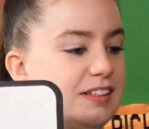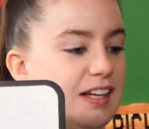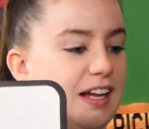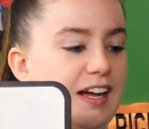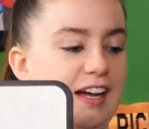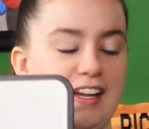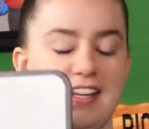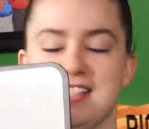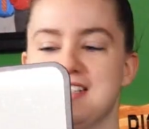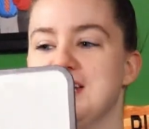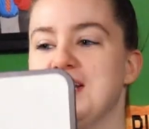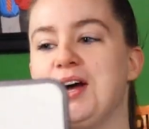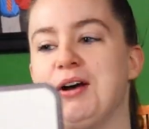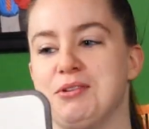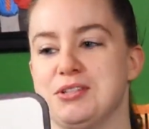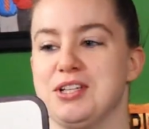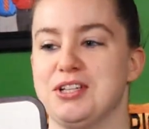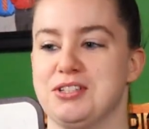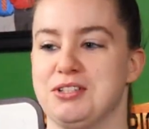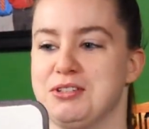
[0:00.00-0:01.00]
Ah, see, I
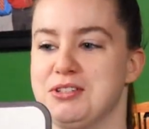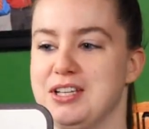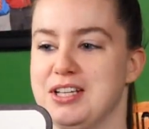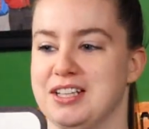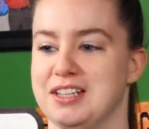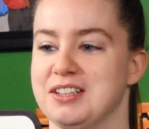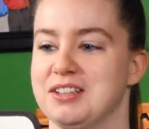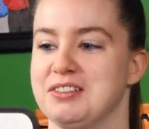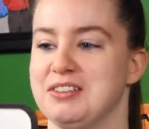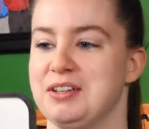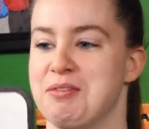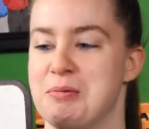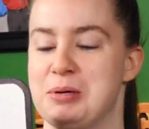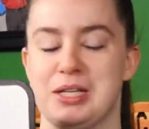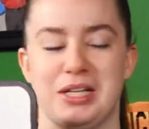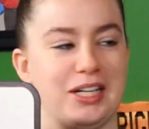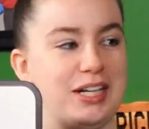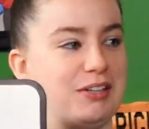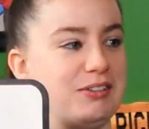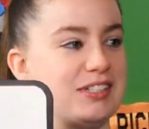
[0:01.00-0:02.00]
was also thinking 3, but
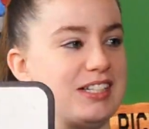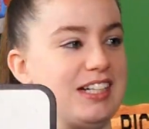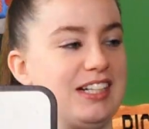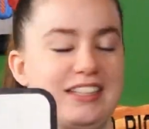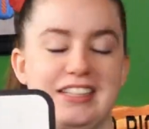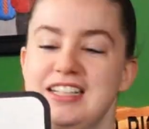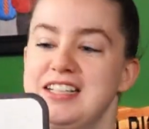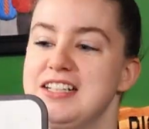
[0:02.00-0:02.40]
then I was like, yeah,